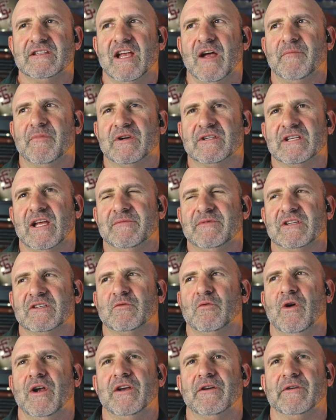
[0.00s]
numbers. I'm just
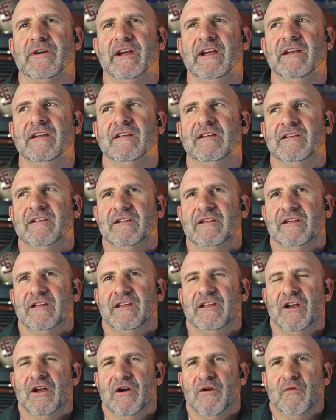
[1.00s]
wondering, you
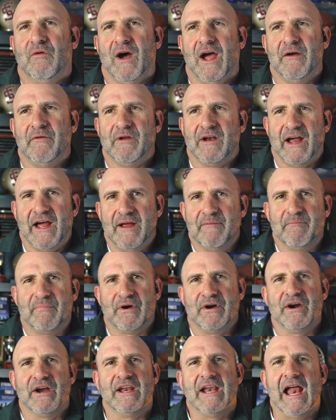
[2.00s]
know, why would I
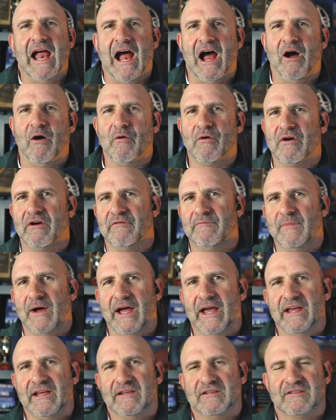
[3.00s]
burn an hour of
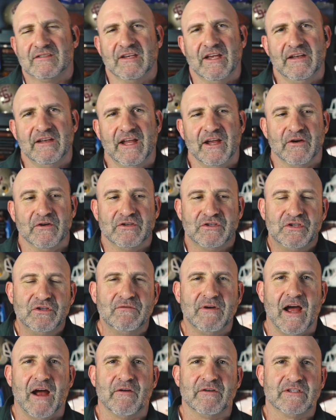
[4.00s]
my Sunday or two
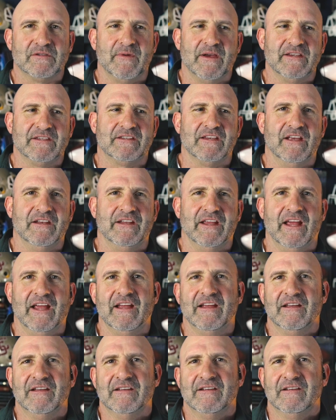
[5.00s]
hours of my Sunday?